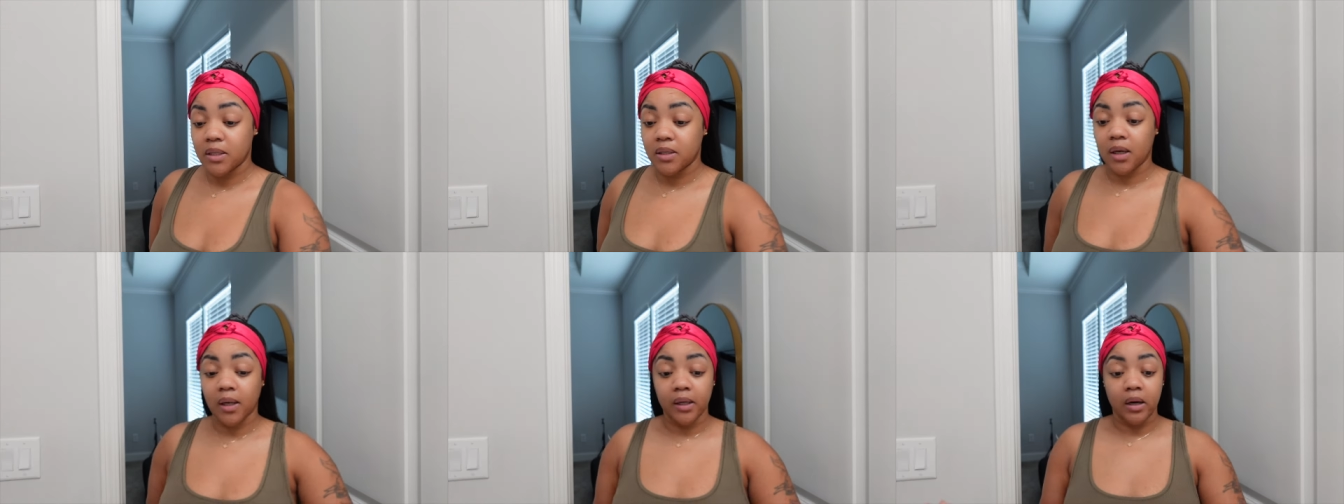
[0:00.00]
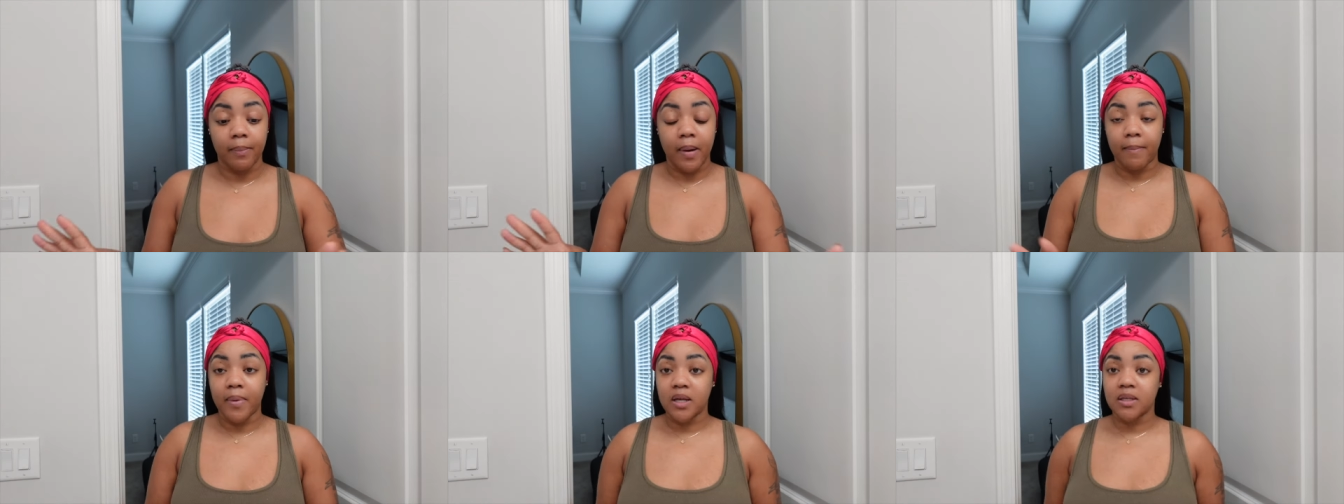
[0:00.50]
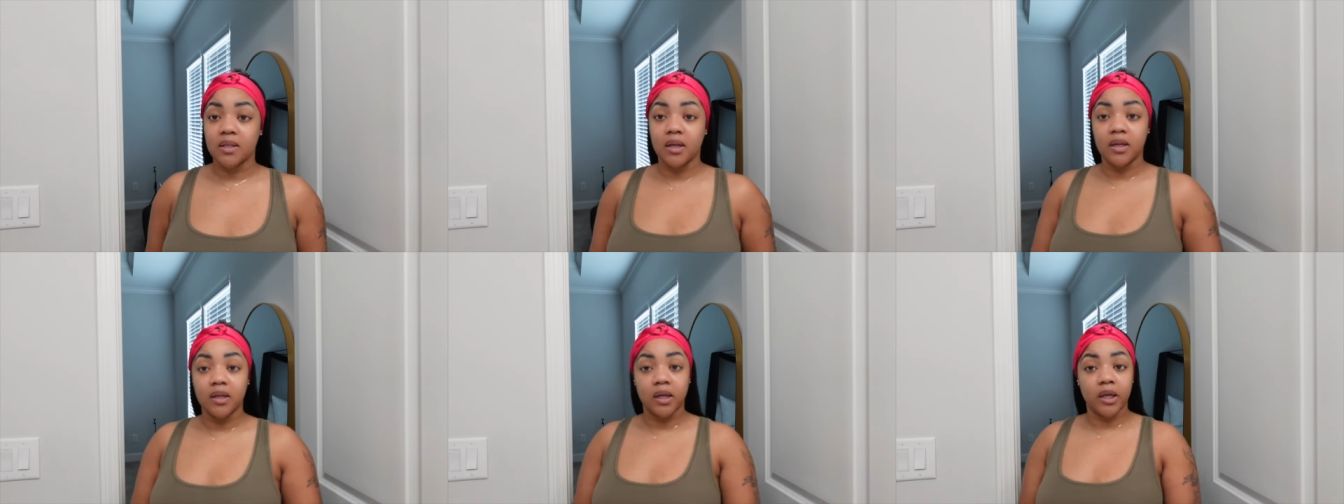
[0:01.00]
to clean up my mess
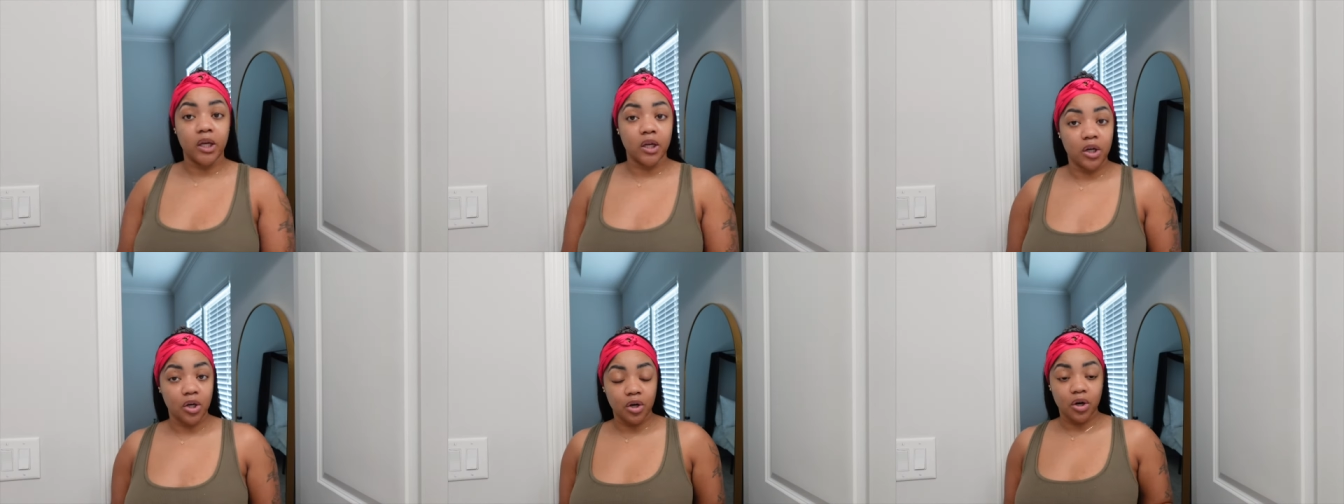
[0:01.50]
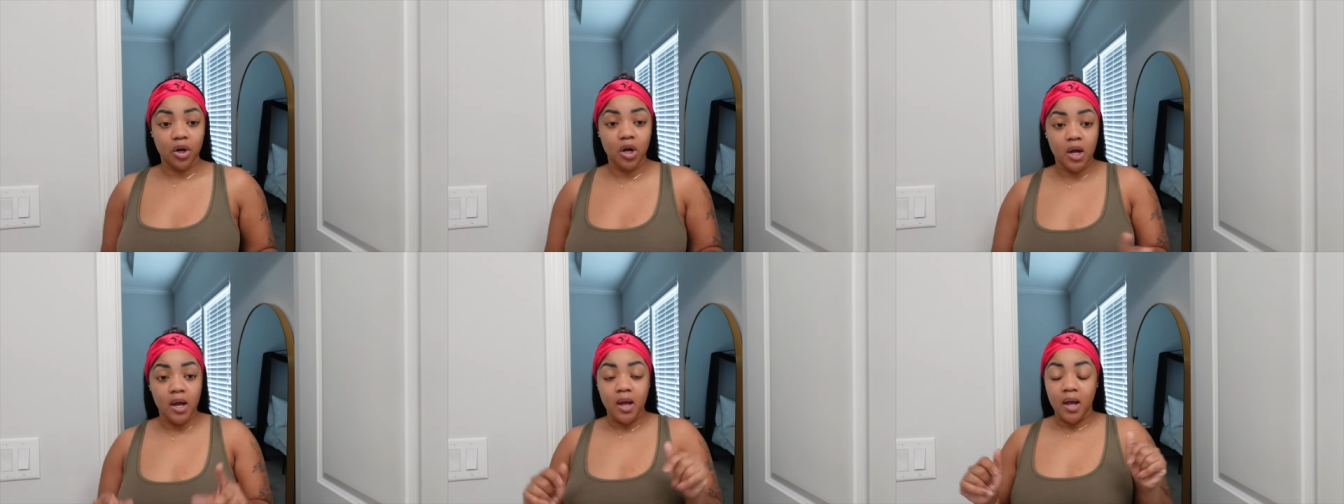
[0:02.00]
in here